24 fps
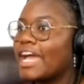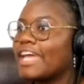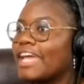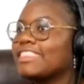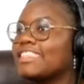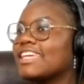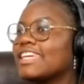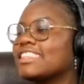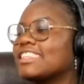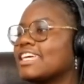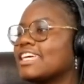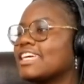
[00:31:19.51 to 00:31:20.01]
I
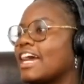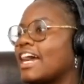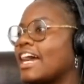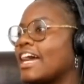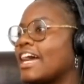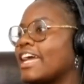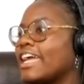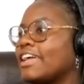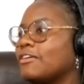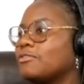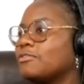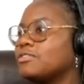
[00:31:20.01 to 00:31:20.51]
think
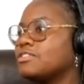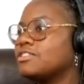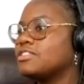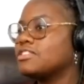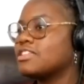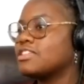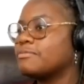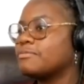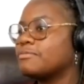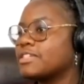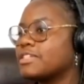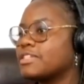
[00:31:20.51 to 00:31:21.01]
that
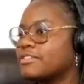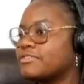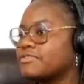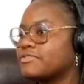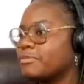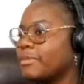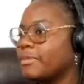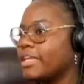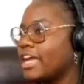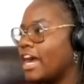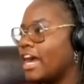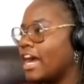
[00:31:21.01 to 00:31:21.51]
sometimes for
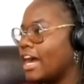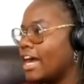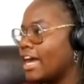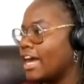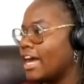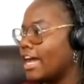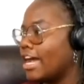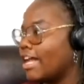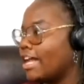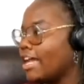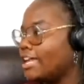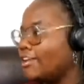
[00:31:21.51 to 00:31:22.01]
me,
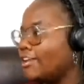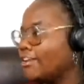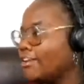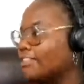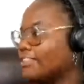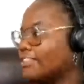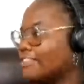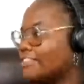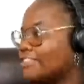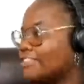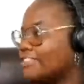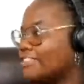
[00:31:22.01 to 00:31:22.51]
I
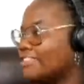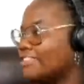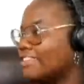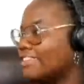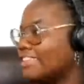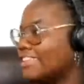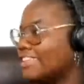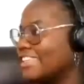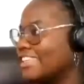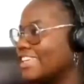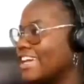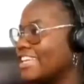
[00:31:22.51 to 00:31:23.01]

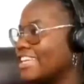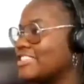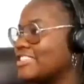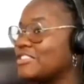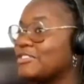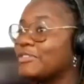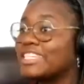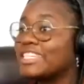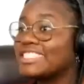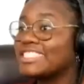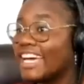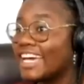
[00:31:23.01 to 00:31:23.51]
get
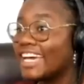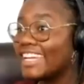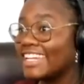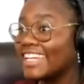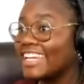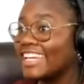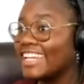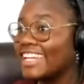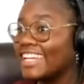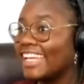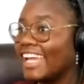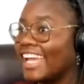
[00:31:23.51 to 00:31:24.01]
too
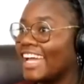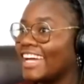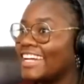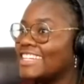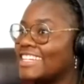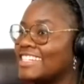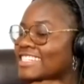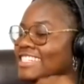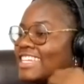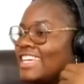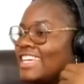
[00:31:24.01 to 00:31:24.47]
excited and